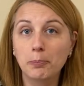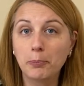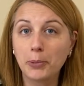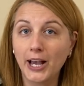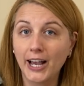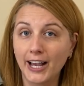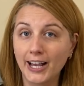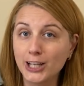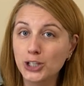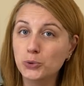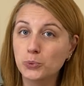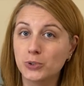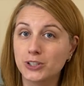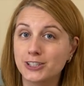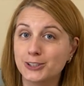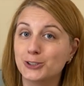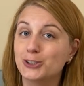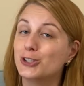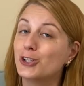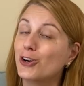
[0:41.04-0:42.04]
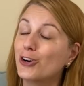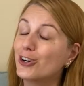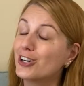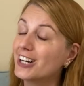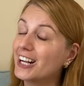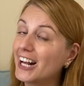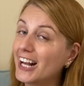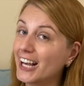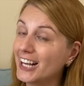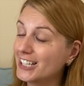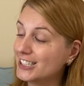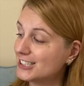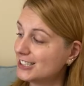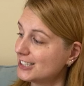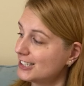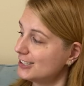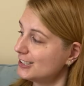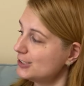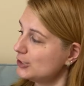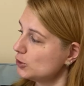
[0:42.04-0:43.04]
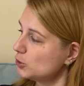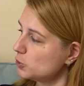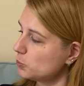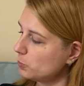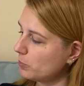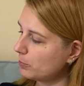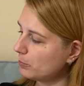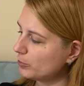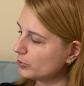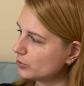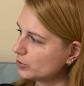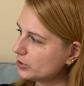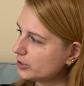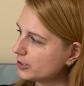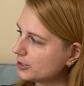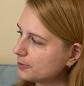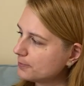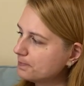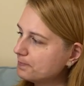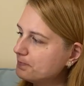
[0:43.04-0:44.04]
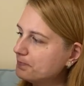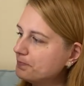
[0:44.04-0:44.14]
Penguins are excellent swimmers.